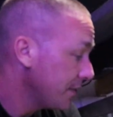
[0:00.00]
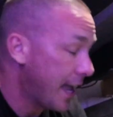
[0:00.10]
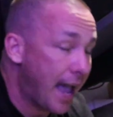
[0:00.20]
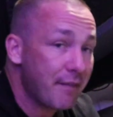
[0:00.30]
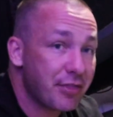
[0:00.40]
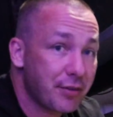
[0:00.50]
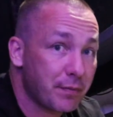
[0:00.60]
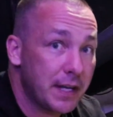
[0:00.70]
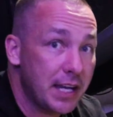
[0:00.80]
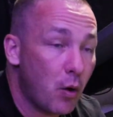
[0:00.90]
They have
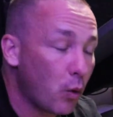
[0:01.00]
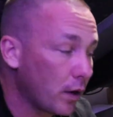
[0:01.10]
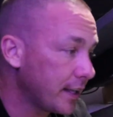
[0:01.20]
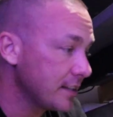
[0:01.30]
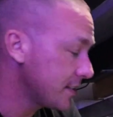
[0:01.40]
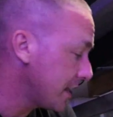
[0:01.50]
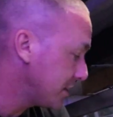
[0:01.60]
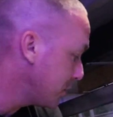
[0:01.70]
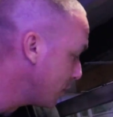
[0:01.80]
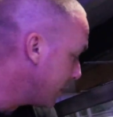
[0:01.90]
3 organs
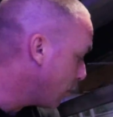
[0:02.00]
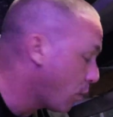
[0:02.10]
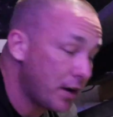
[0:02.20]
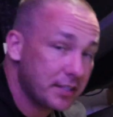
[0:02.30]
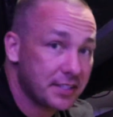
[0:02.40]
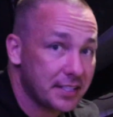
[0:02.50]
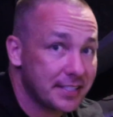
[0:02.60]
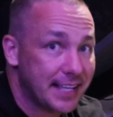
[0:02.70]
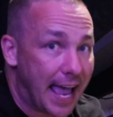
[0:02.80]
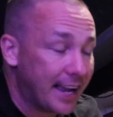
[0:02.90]
that do it. One is the
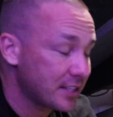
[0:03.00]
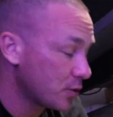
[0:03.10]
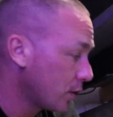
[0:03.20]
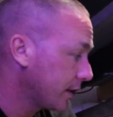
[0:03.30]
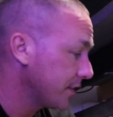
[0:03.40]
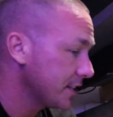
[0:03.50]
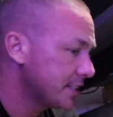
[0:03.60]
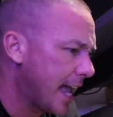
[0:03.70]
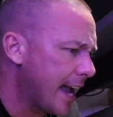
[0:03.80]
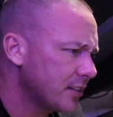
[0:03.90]
sax organ. The
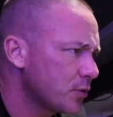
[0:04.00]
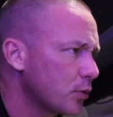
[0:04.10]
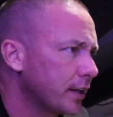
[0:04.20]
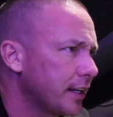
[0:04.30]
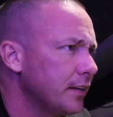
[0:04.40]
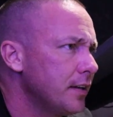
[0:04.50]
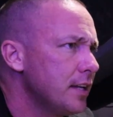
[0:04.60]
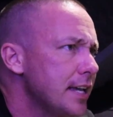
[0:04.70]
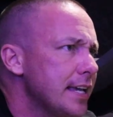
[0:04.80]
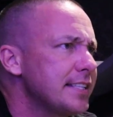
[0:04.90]
sax organ
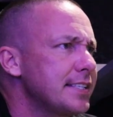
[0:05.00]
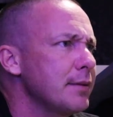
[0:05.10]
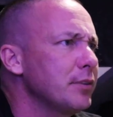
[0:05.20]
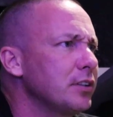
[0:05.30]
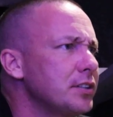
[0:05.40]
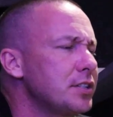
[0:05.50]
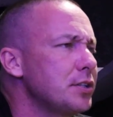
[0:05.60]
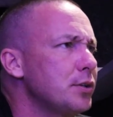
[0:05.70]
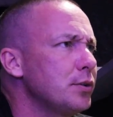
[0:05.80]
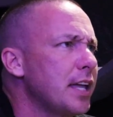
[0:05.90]
is similar
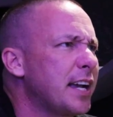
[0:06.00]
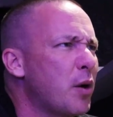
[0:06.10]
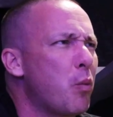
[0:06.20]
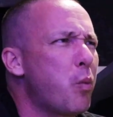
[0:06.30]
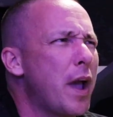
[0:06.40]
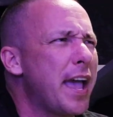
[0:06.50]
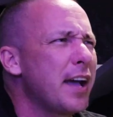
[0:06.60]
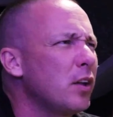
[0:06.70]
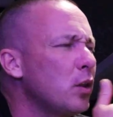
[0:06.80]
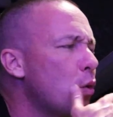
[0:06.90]
to like a
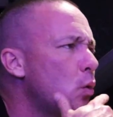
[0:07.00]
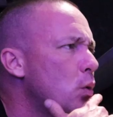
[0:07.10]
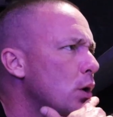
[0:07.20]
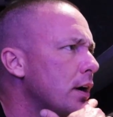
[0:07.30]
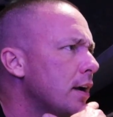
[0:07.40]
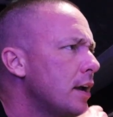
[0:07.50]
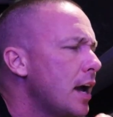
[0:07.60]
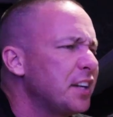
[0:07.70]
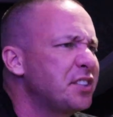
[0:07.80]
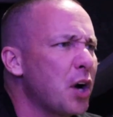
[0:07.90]
whale or
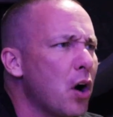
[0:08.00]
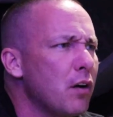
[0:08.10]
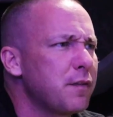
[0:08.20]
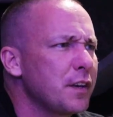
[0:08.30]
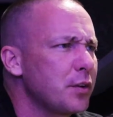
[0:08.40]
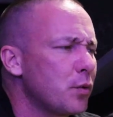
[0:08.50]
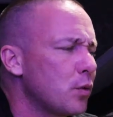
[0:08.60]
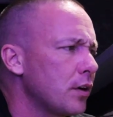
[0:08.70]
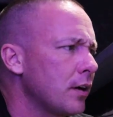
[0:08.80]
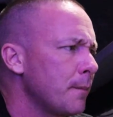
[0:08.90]
a dolphin,
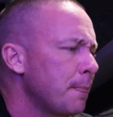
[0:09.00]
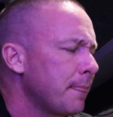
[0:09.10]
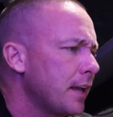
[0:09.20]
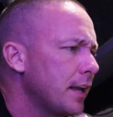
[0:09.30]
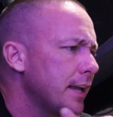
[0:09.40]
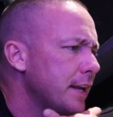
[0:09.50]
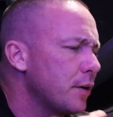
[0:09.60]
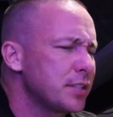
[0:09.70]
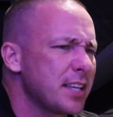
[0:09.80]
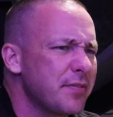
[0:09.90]
or
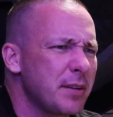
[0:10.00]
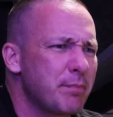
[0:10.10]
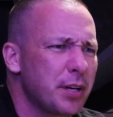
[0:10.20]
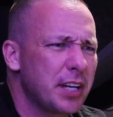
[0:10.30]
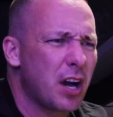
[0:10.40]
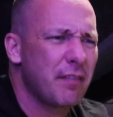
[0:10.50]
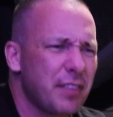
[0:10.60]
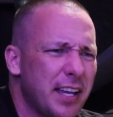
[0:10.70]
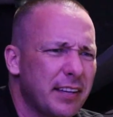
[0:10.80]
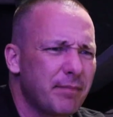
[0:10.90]
something putting off
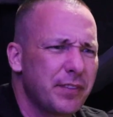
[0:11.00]
like